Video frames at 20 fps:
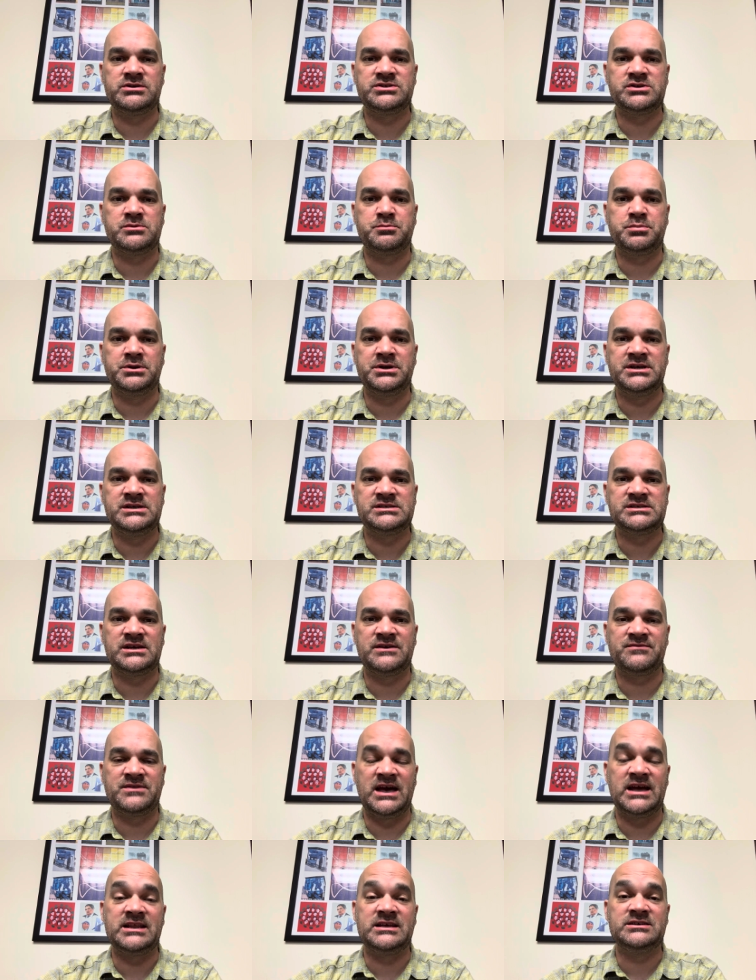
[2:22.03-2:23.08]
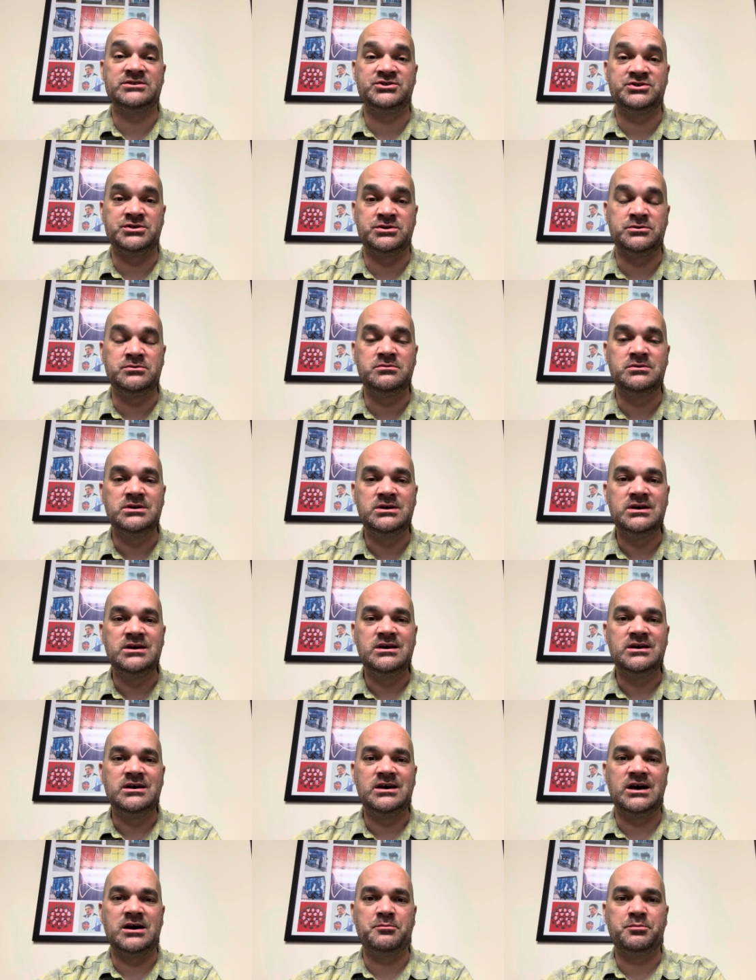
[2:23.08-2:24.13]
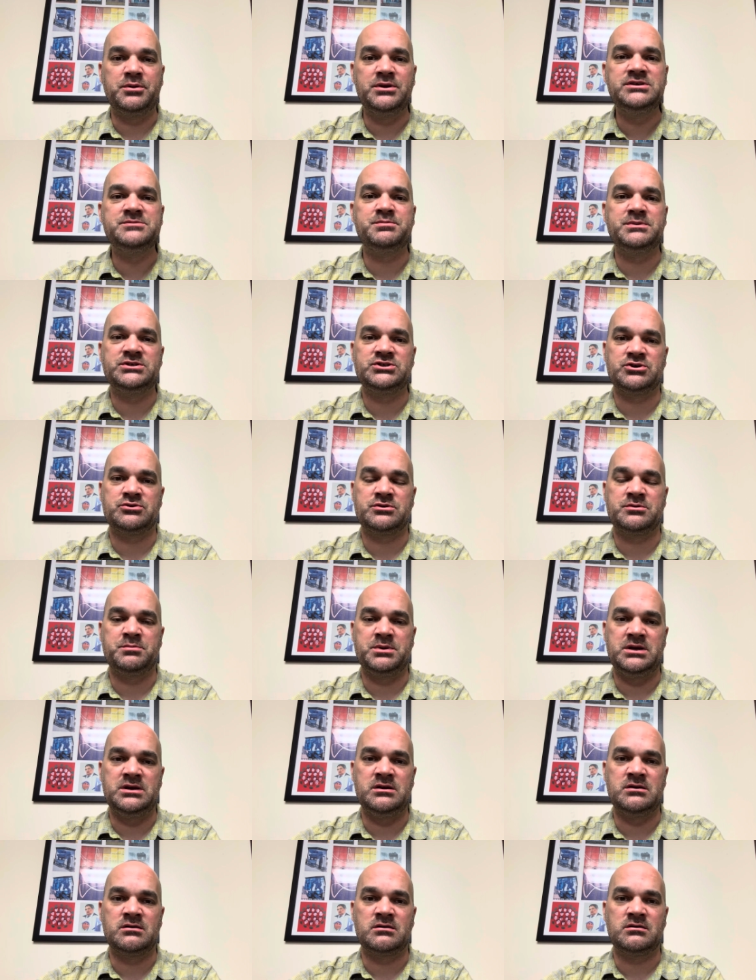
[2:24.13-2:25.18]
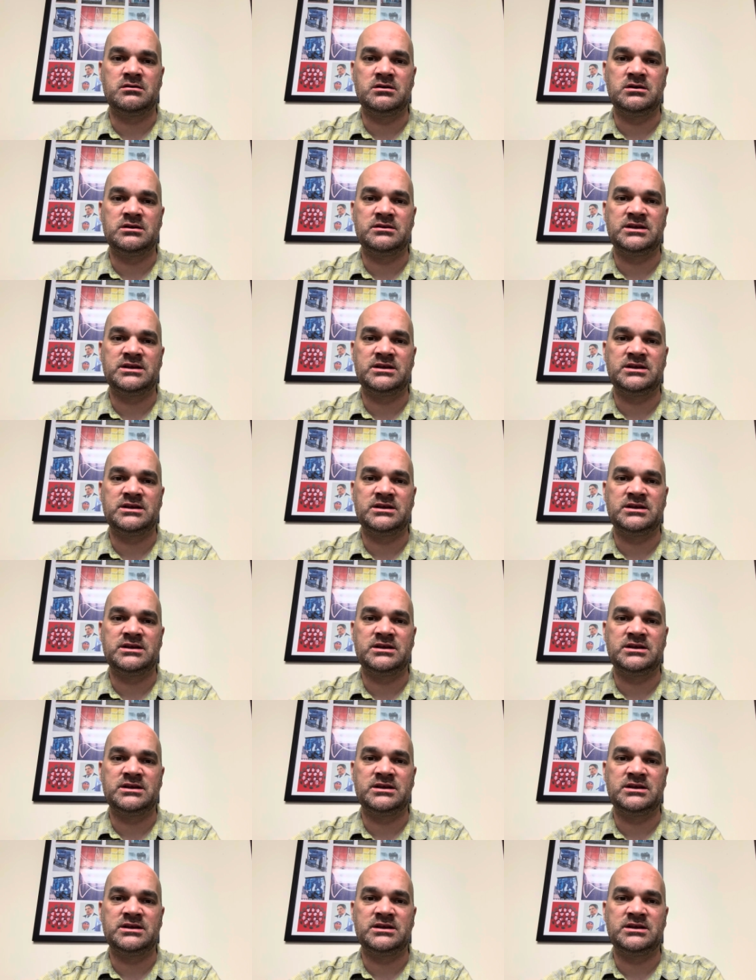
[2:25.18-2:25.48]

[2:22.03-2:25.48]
So please, if that is you, uh, please be sure to be here.